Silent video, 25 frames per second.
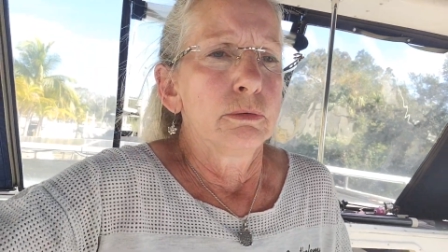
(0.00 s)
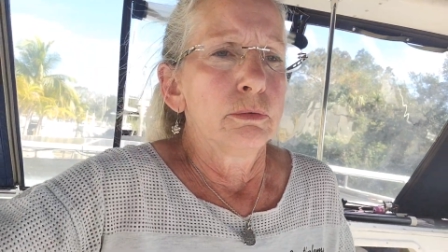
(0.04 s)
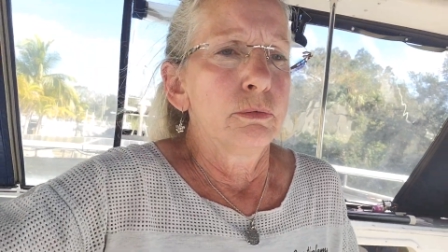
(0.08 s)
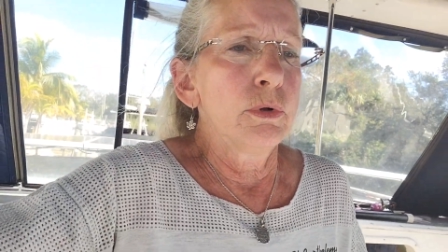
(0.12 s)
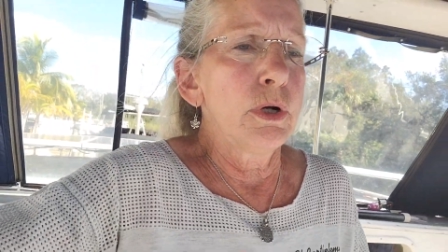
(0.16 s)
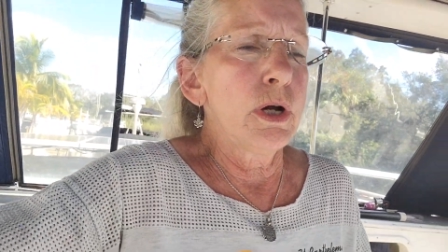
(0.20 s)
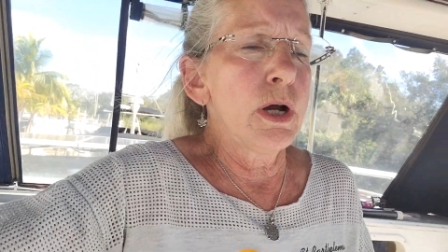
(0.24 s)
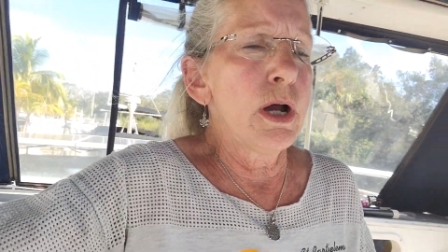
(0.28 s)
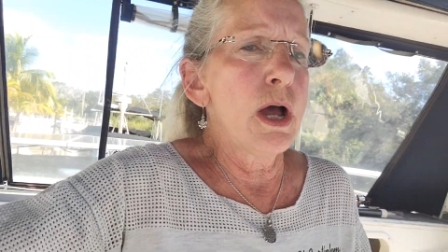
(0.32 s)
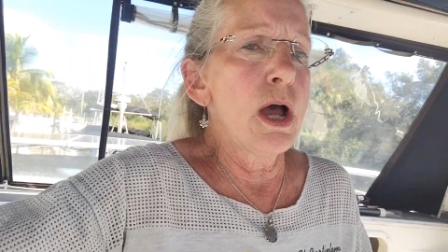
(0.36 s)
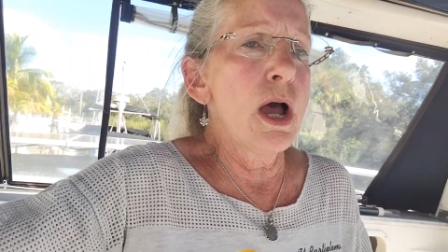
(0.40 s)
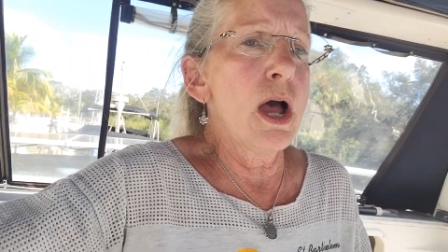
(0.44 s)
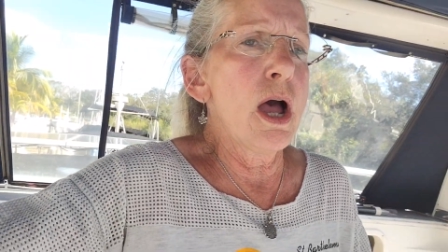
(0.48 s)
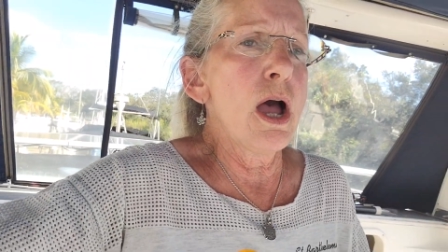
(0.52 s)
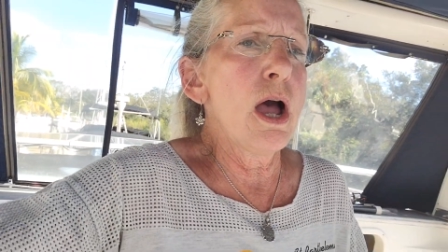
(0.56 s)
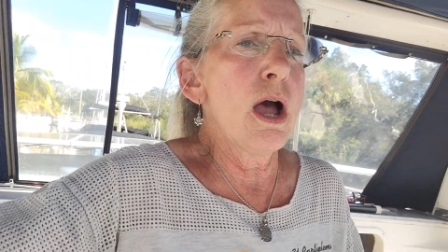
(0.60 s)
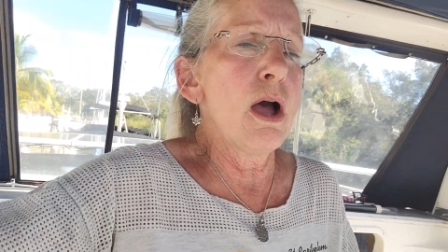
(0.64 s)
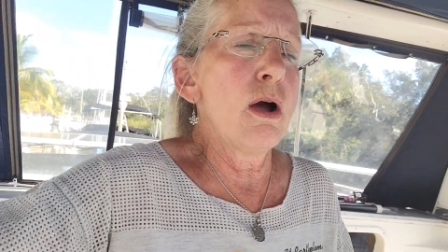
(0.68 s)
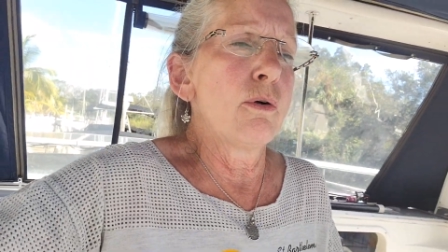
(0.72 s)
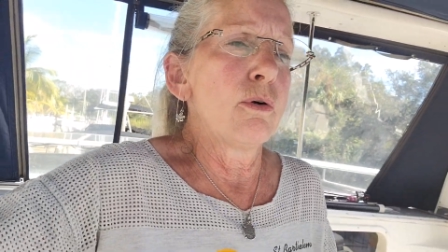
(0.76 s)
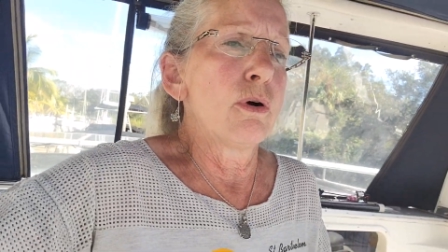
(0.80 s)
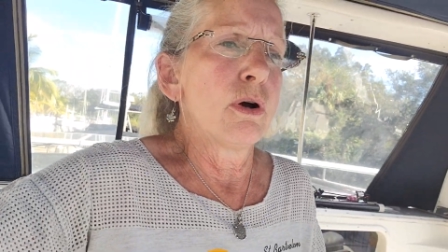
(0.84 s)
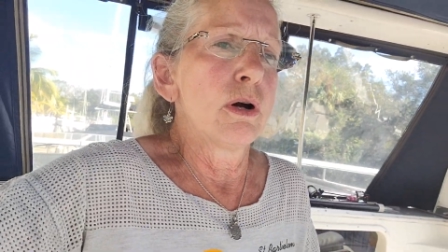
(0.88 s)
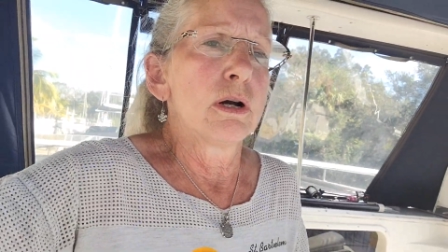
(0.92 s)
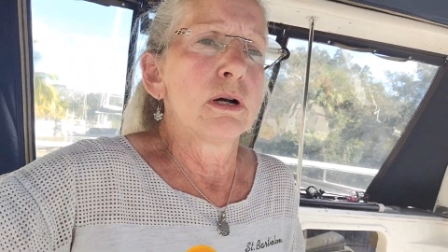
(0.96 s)

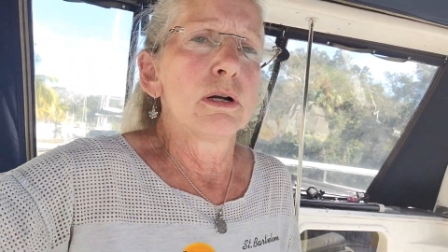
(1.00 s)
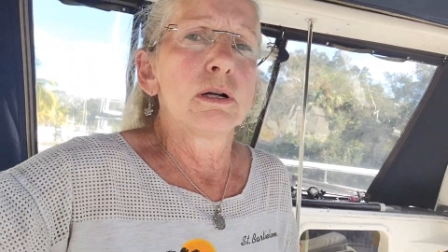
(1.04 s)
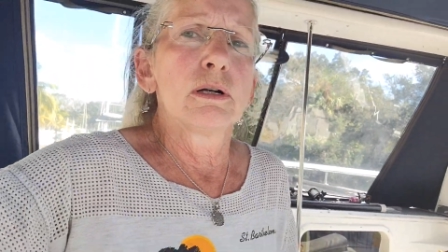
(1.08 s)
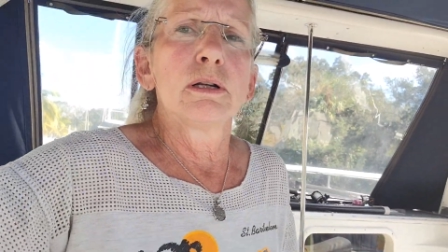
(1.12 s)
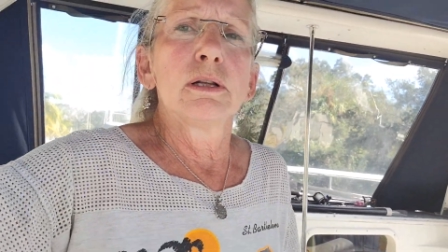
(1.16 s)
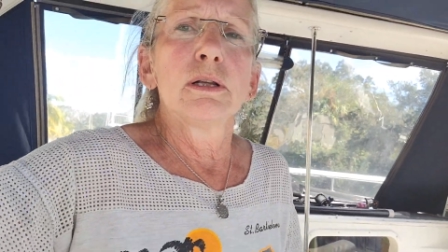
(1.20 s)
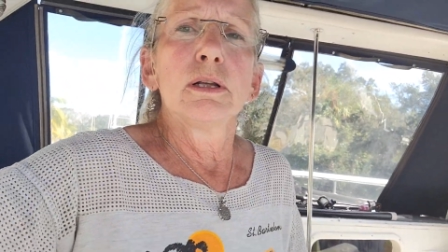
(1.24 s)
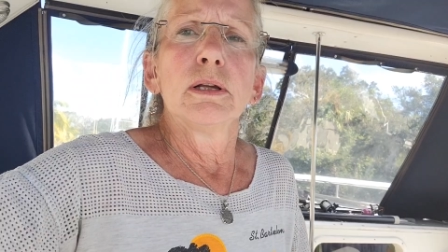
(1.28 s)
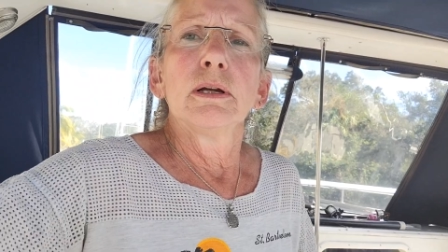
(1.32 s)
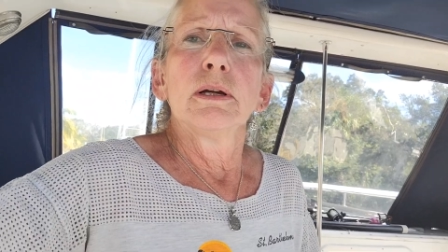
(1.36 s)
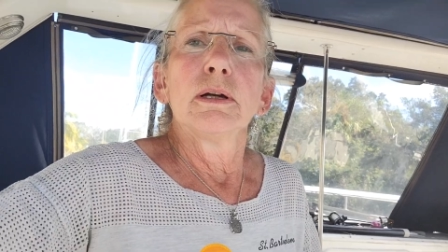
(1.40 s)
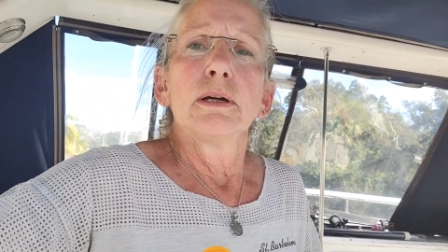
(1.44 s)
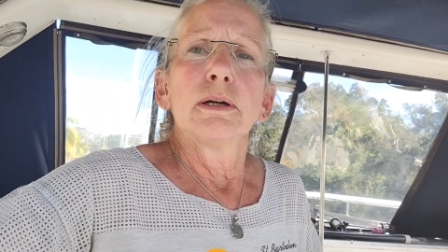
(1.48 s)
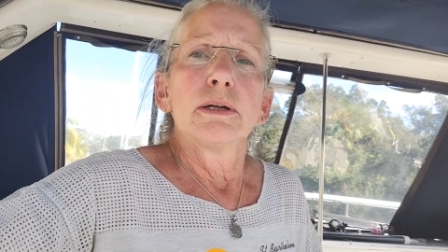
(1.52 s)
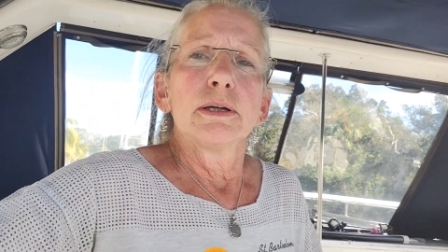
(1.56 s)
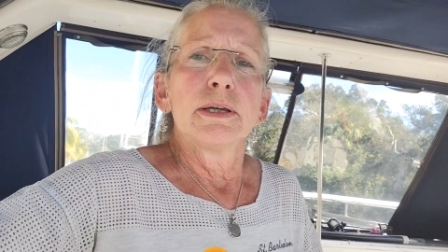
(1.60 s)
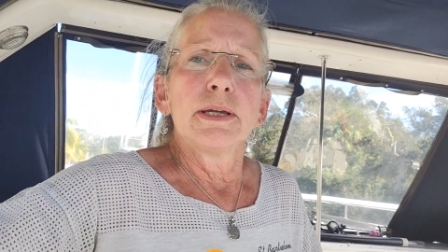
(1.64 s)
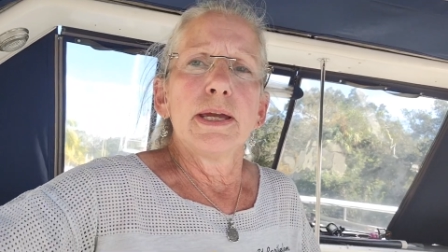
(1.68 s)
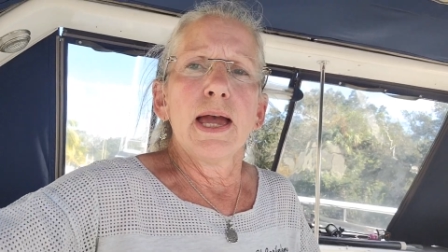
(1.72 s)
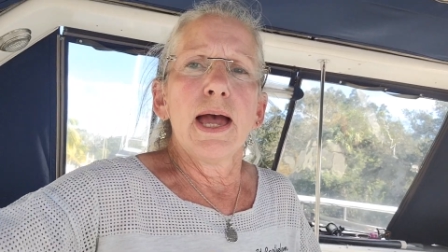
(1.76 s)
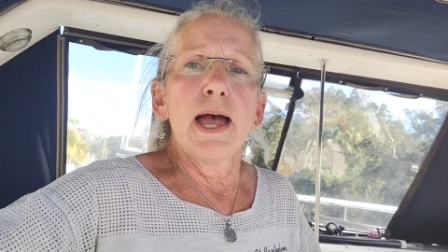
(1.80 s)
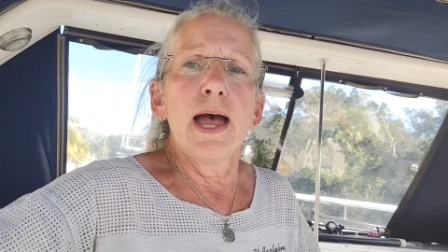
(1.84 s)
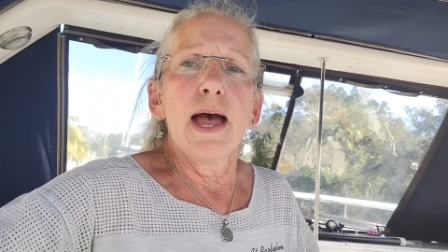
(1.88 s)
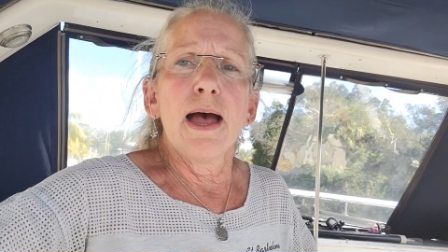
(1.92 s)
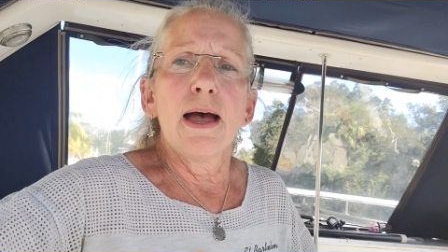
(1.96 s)
Woohoo!
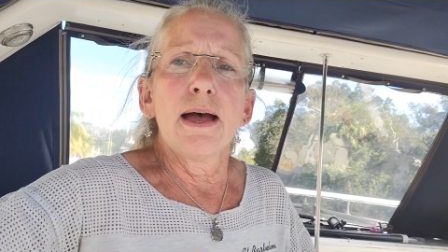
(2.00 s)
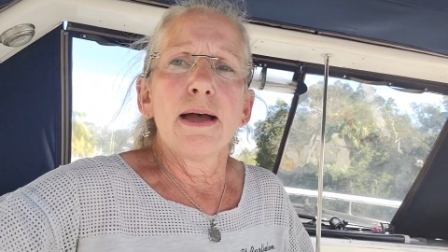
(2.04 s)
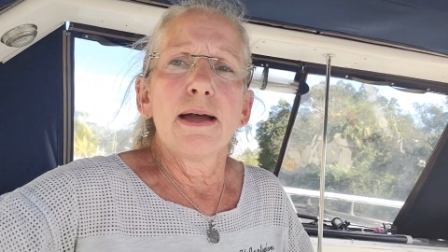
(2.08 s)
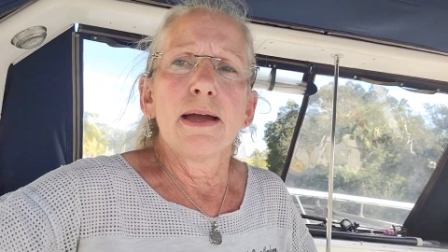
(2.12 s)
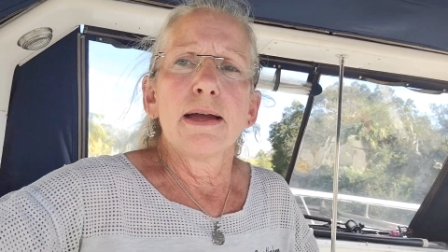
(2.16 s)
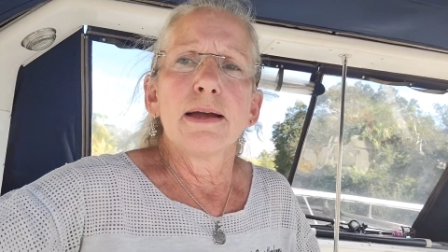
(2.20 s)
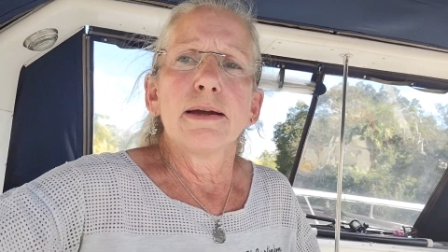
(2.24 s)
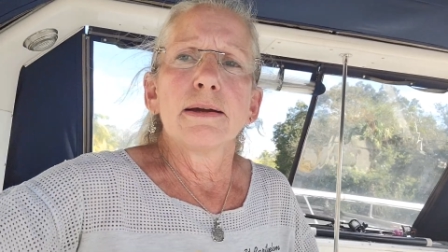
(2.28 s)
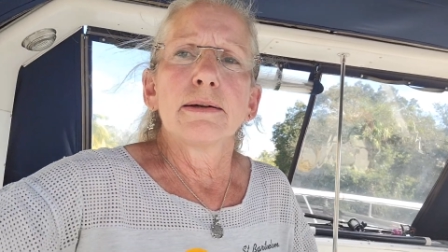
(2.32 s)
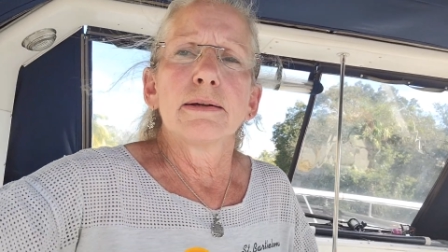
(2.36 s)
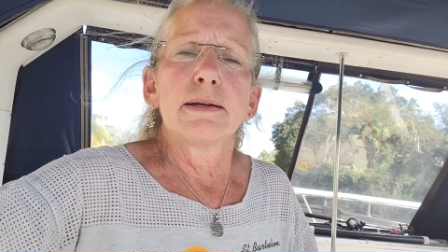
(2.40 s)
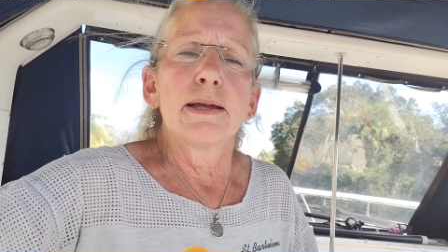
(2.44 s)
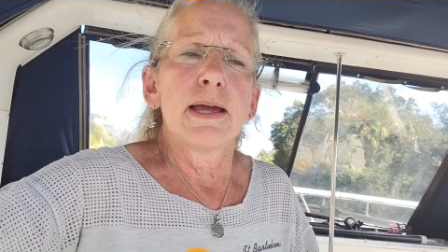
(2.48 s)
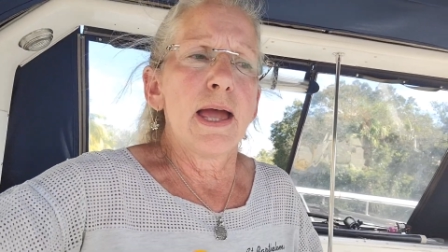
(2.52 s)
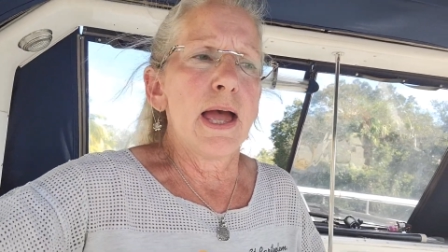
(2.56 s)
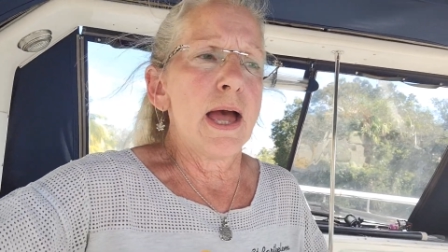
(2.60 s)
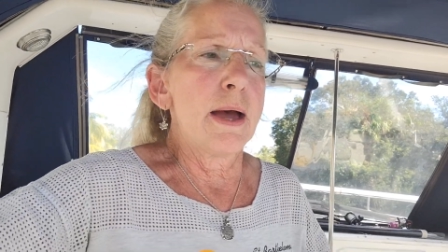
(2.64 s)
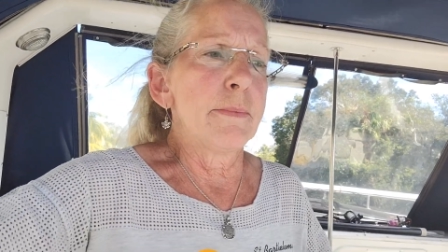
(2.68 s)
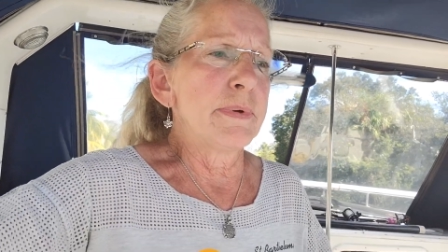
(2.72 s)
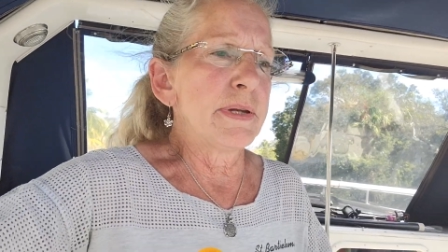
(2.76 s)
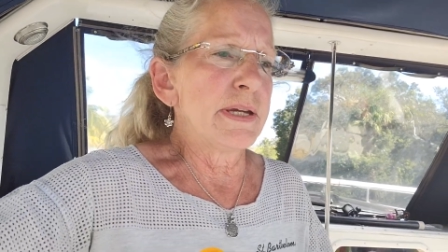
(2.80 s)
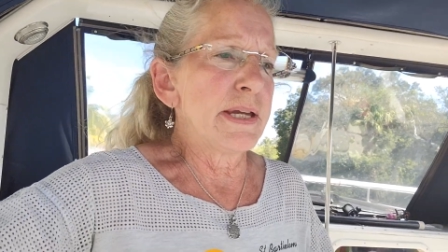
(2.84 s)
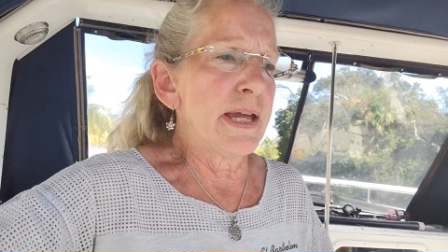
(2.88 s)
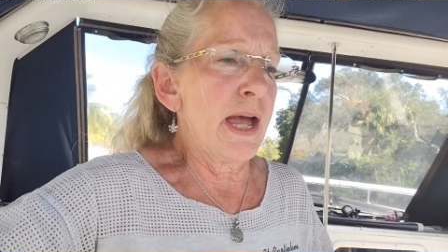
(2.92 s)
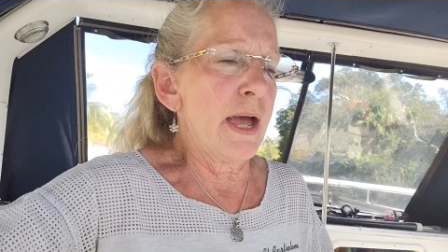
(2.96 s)
Yeah,
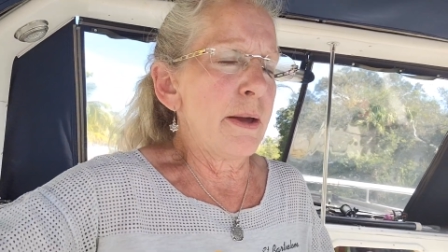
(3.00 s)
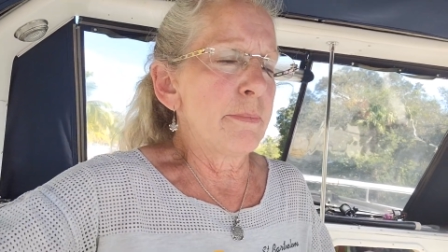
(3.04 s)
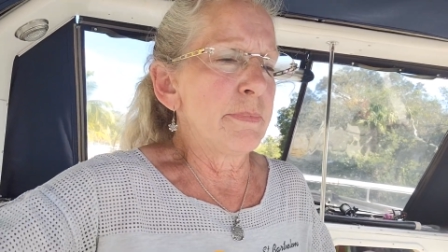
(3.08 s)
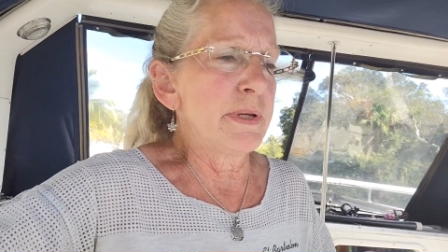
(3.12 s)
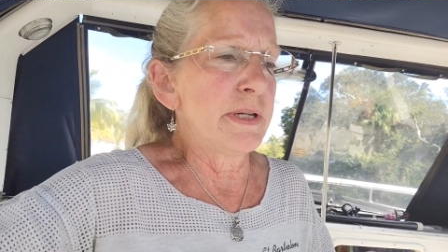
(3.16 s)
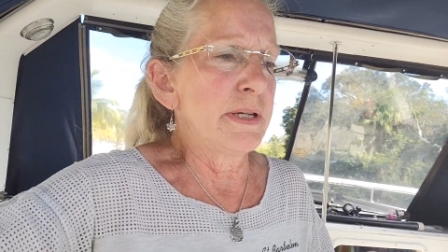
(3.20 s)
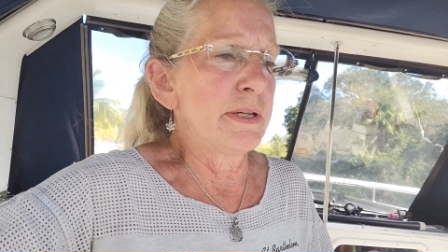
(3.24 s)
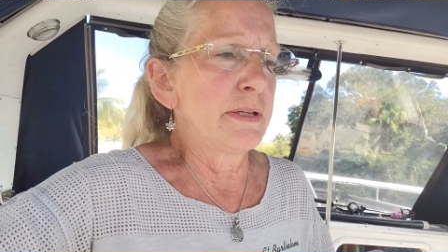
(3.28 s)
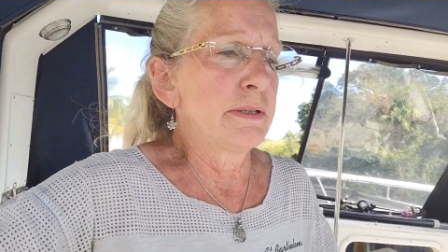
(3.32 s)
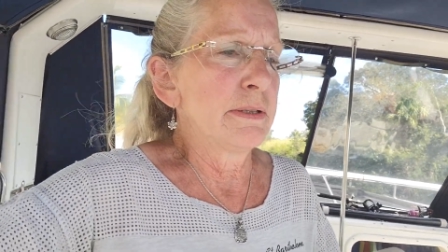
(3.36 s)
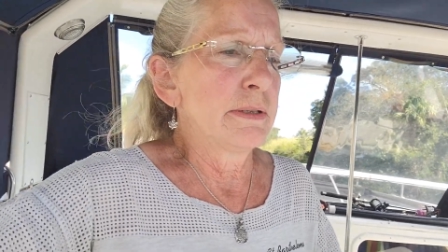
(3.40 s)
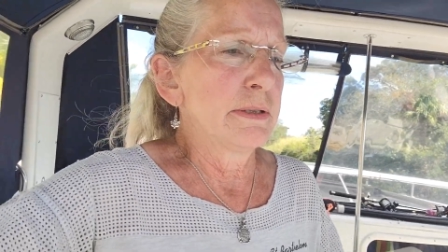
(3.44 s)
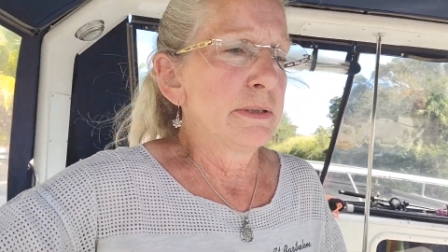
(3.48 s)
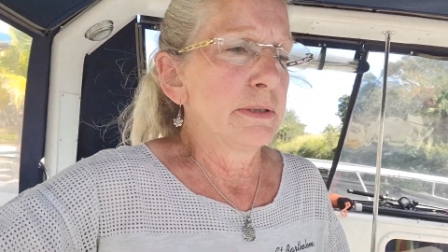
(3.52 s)
happy, happy.